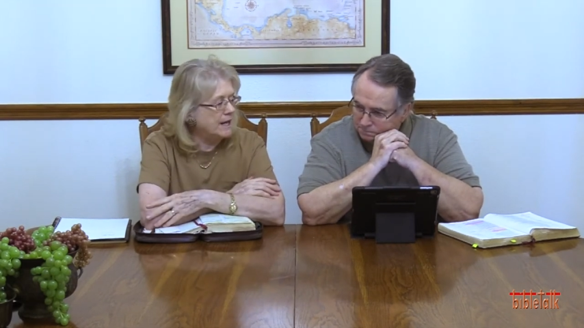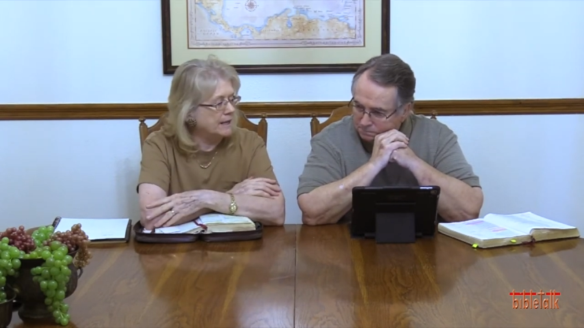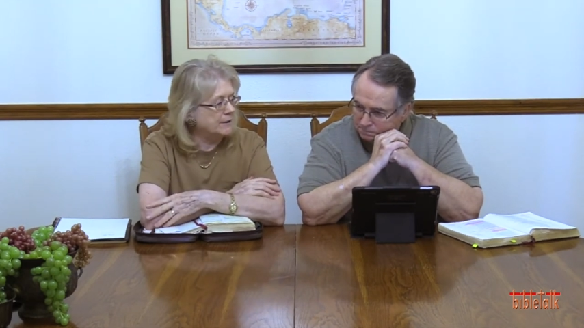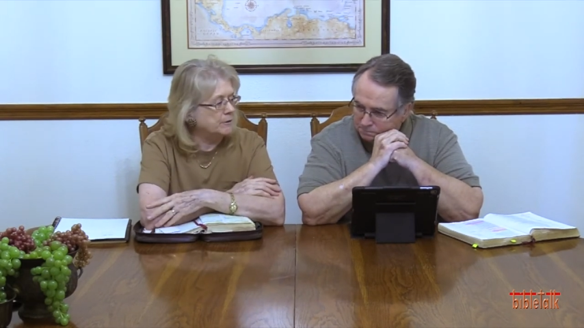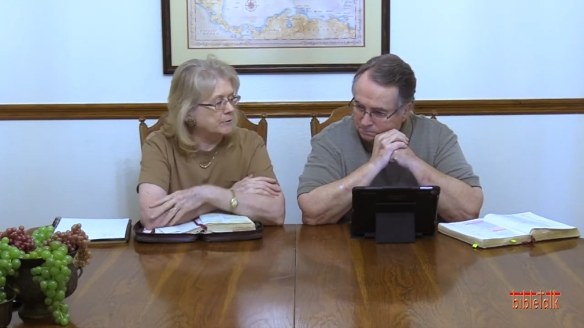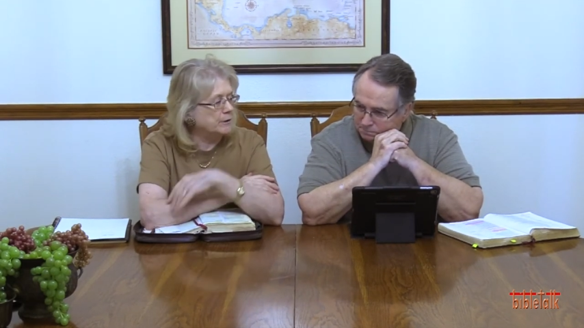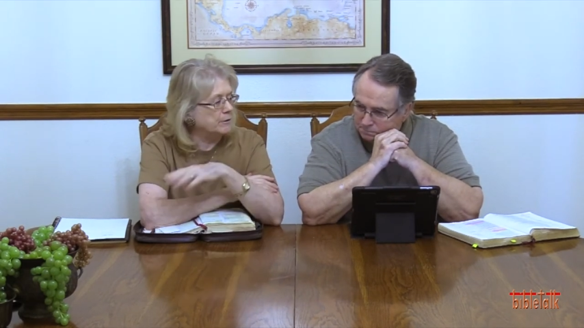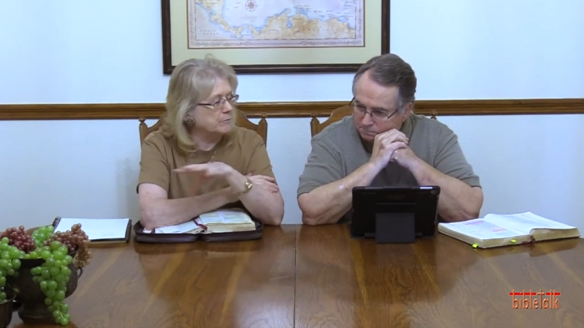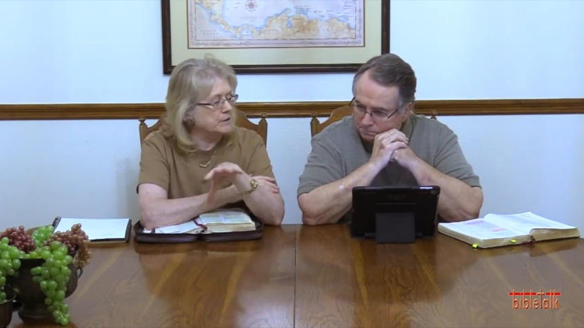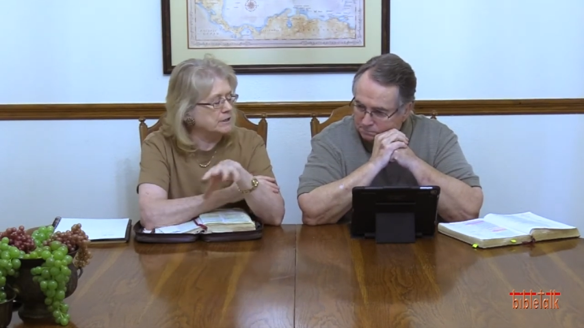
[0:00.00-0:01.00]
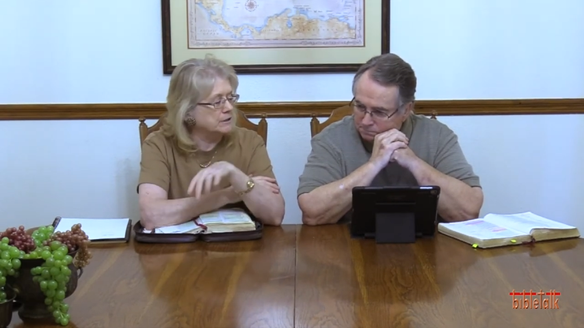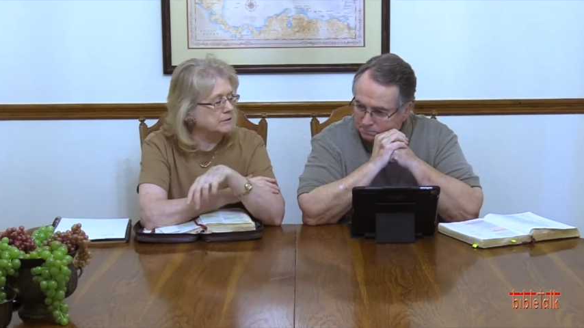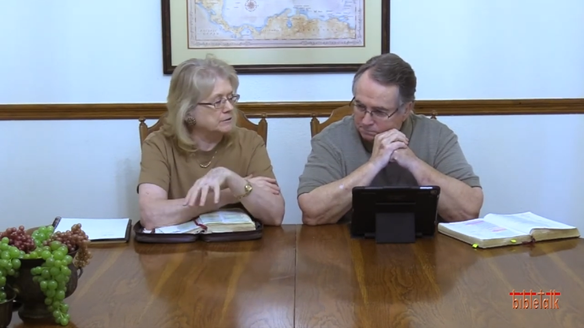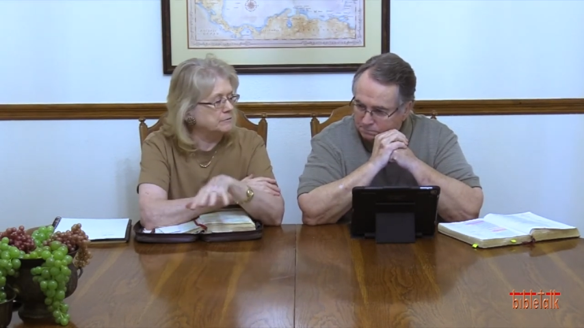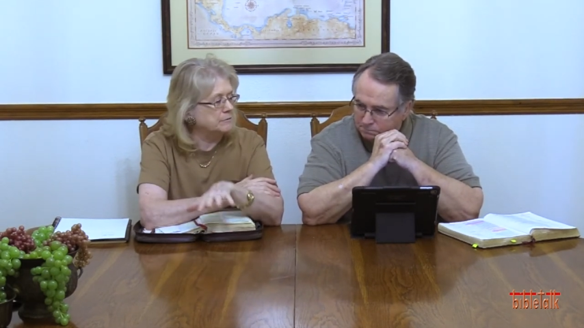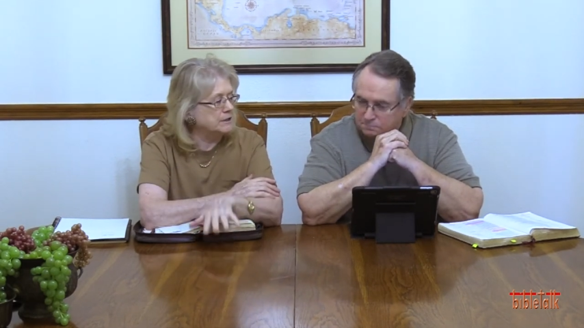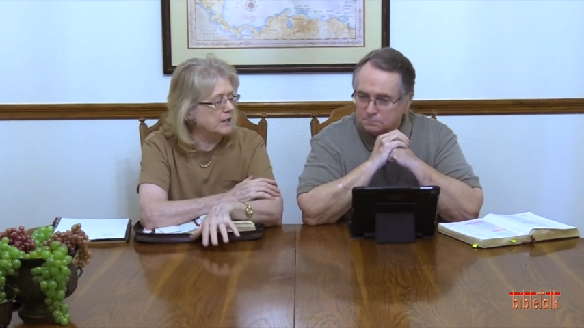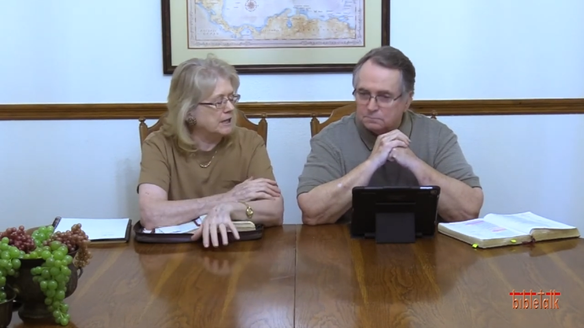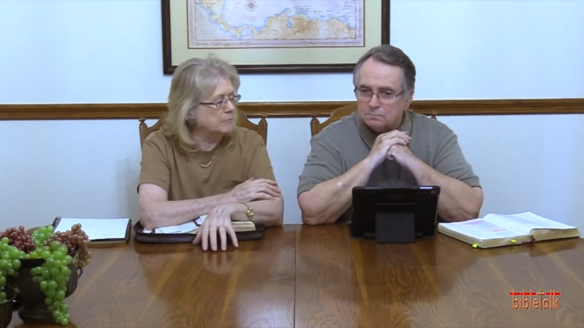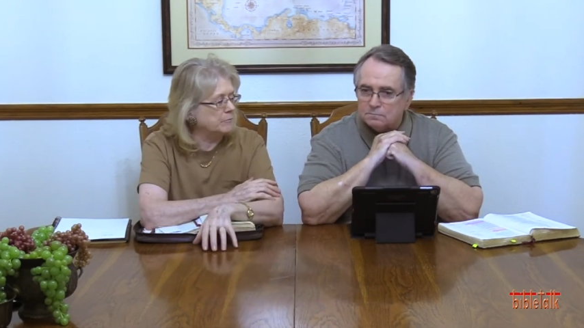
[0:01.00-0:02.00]
Speaker 1: and there was a
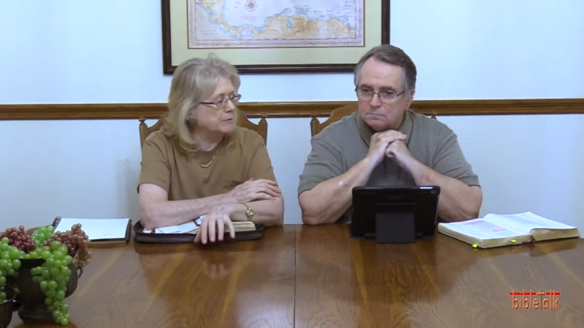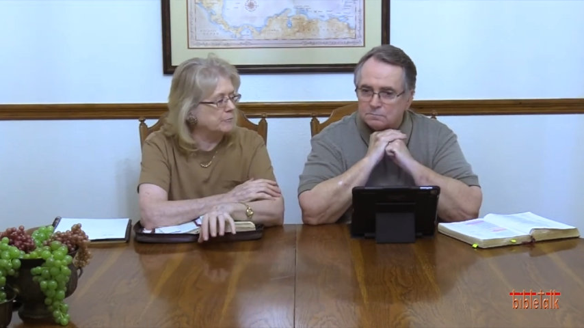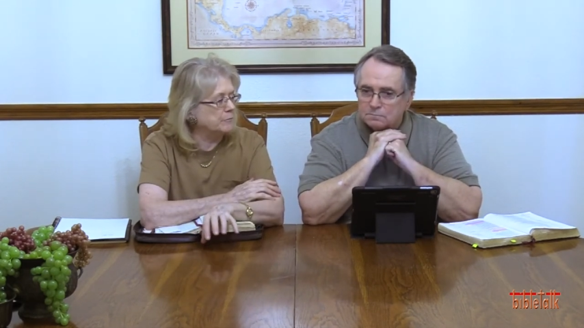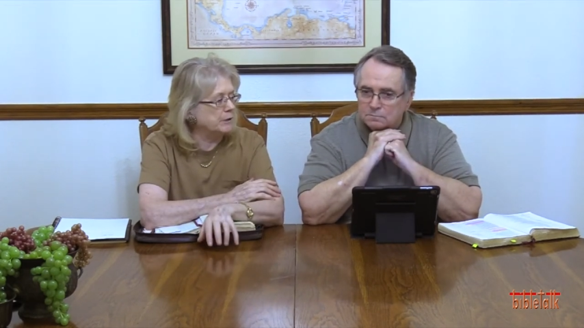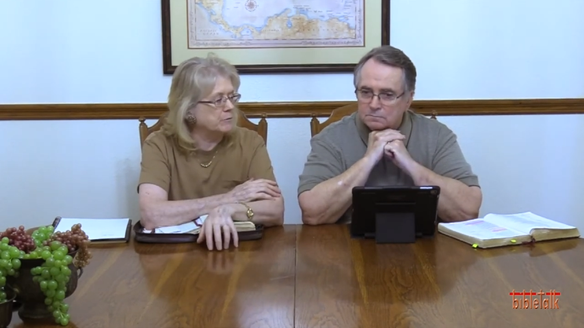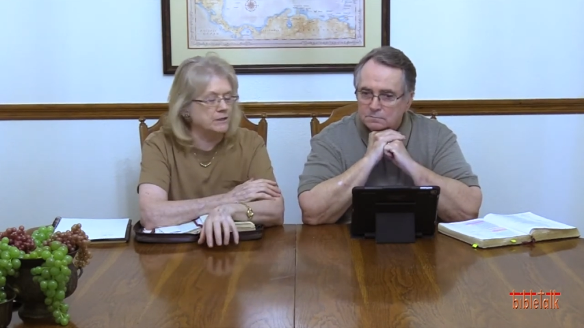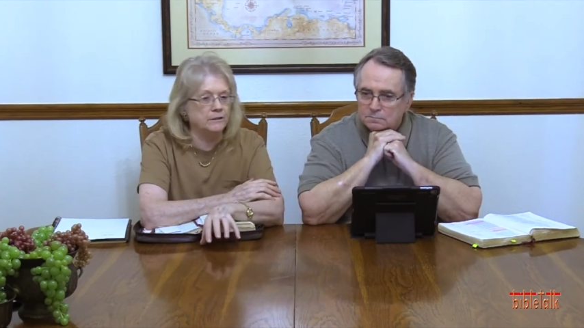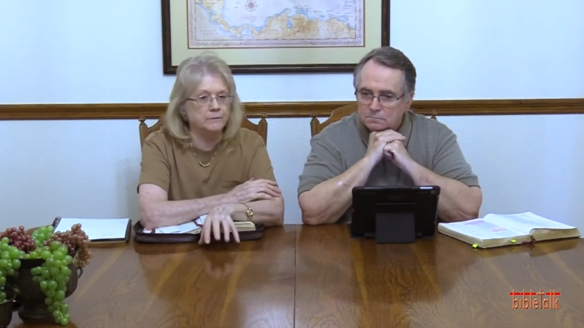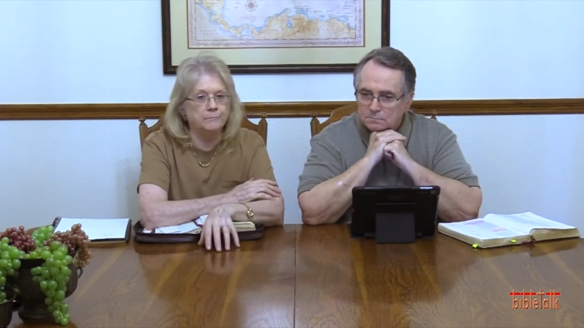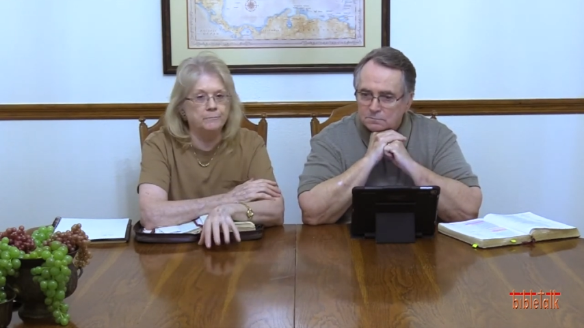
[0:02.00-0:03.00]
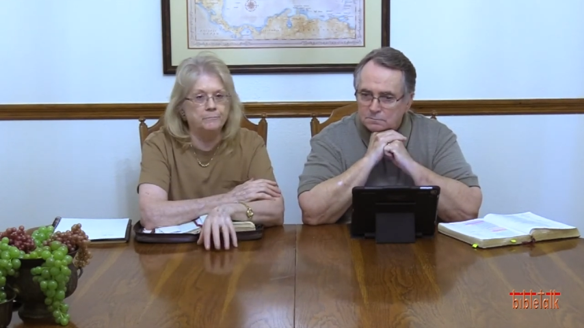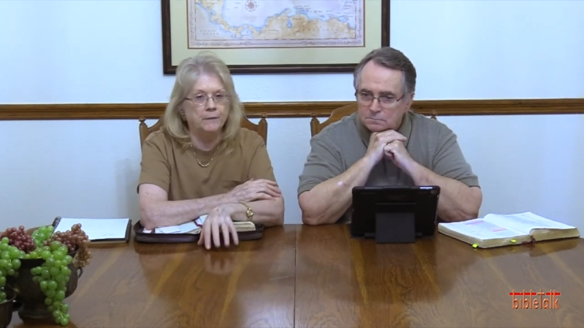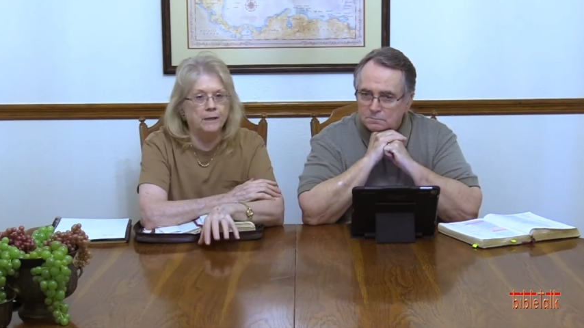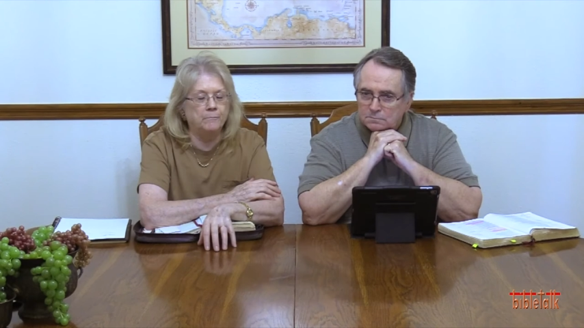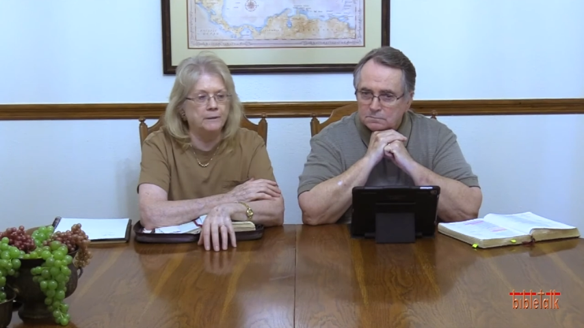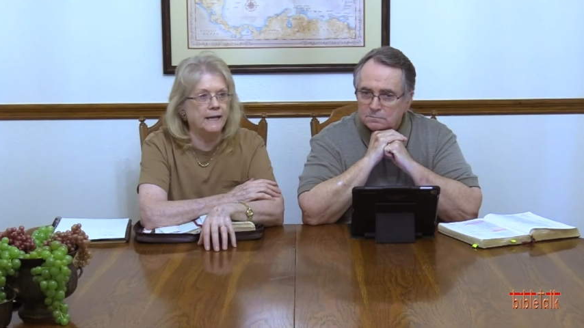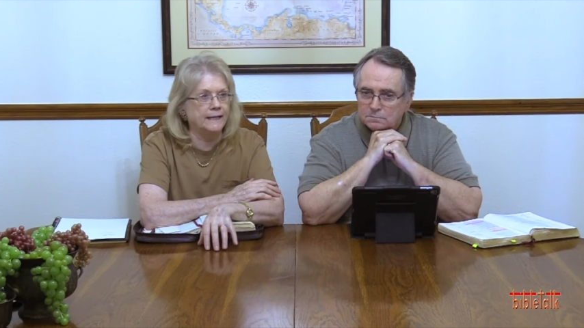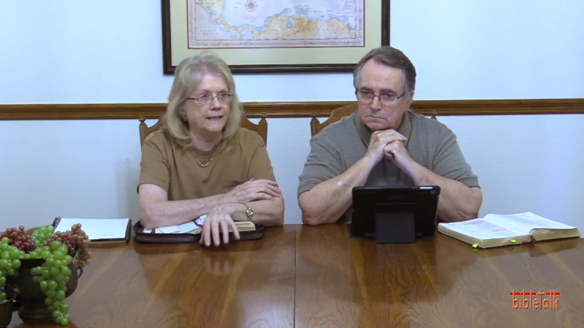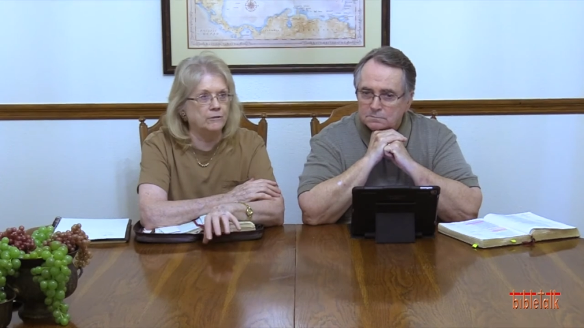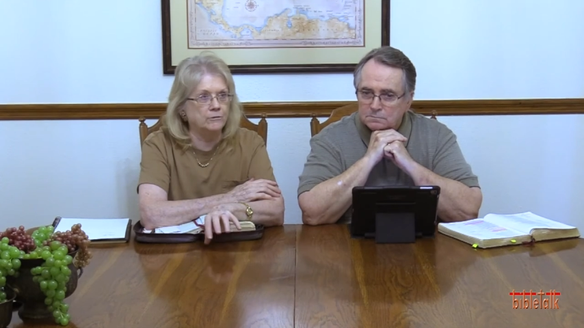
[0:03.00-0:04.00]
time when there was a, a
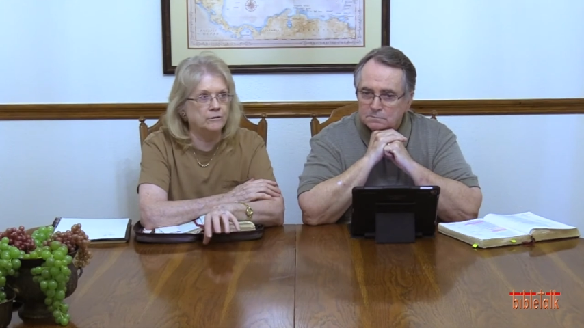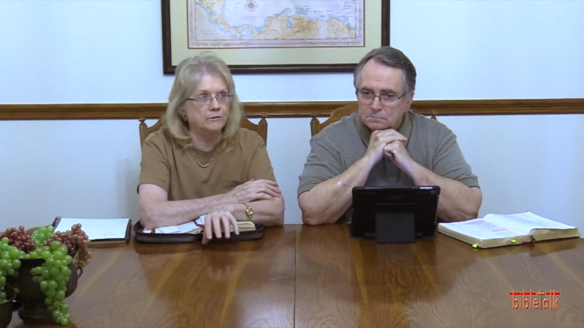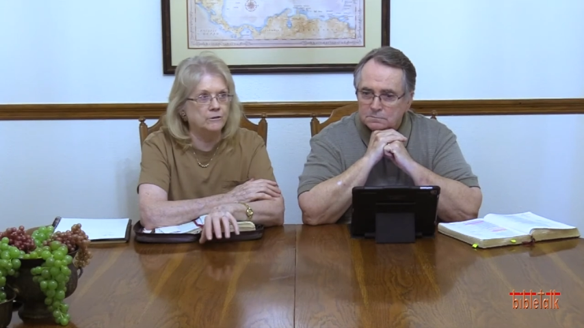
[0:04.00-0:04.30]
blackout.